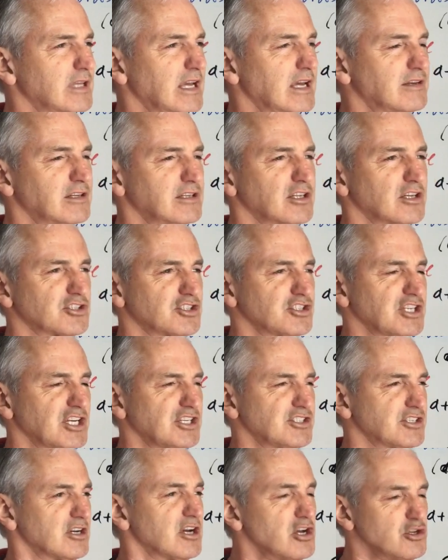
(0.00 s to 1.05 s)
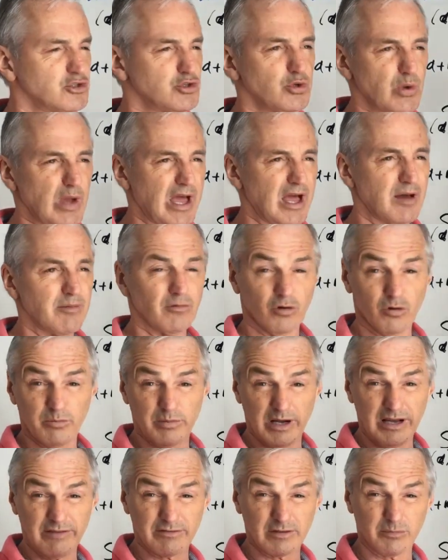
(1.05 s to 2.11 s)
the ending doesn't change there. Tu aimes, oh,
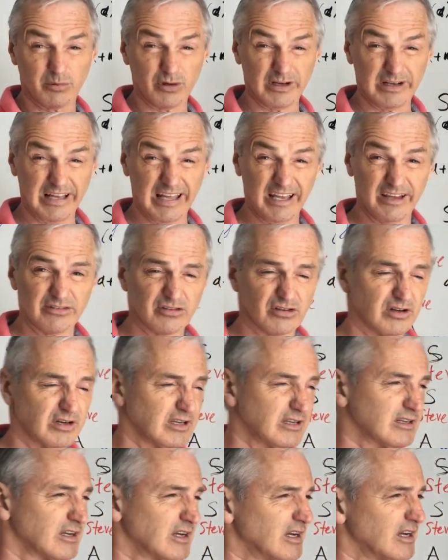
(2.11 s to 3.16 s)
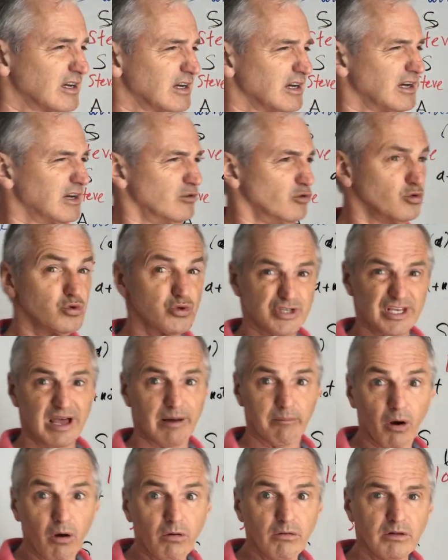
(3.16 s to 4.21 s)
I have to put an S on it. Nous
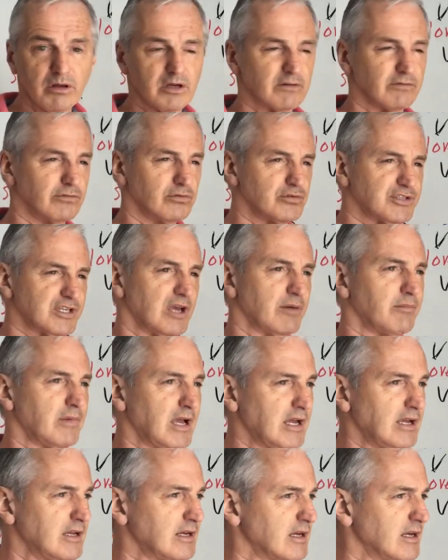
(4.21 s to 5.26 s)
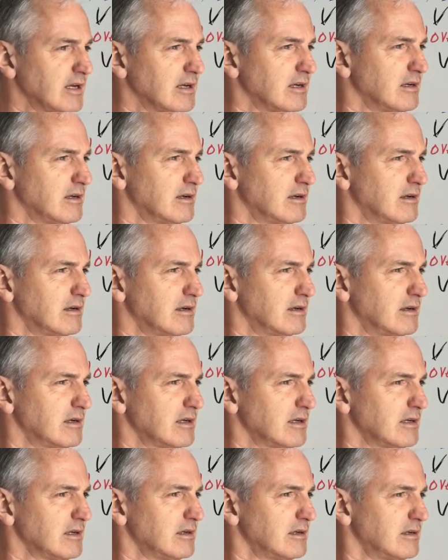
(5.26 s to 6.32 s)
aimons, vous aimez,
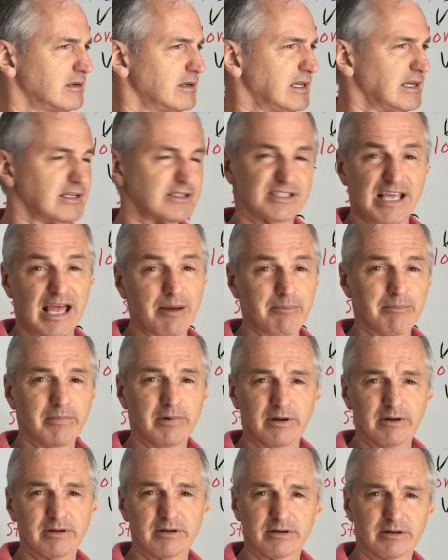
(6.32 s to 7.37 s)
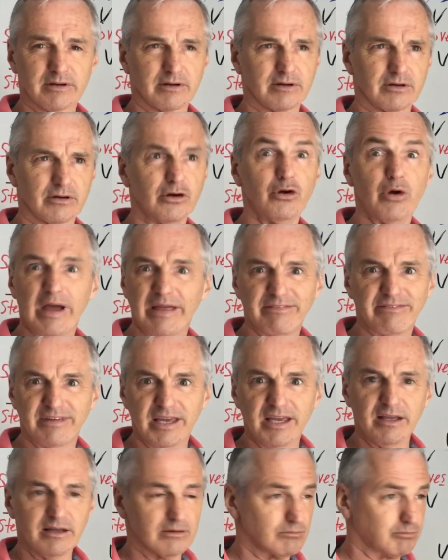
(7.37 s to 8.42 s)
ils aiment,
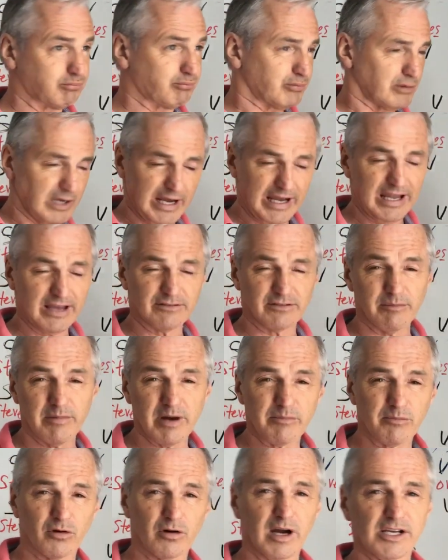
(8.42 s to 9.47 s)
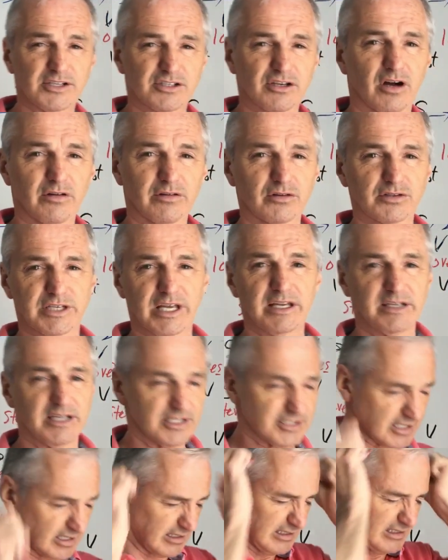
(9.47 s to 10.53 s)
ENT. I had to memorize all those
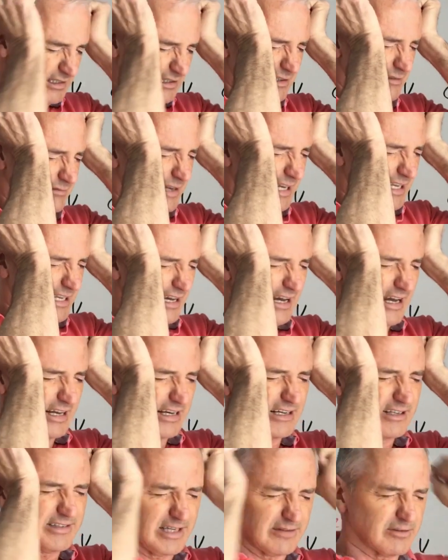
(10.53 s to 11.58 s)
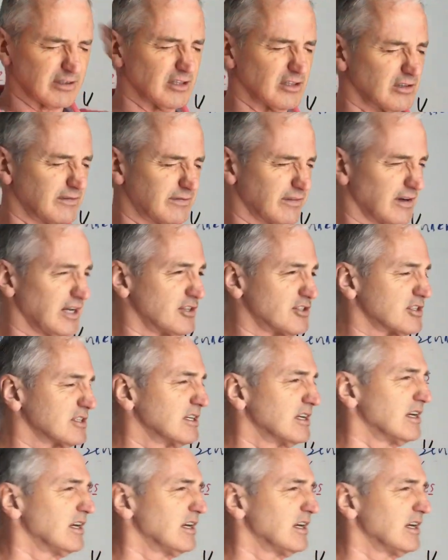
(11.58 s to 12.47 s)
endings. I thought, oh my God, I'll never learn French.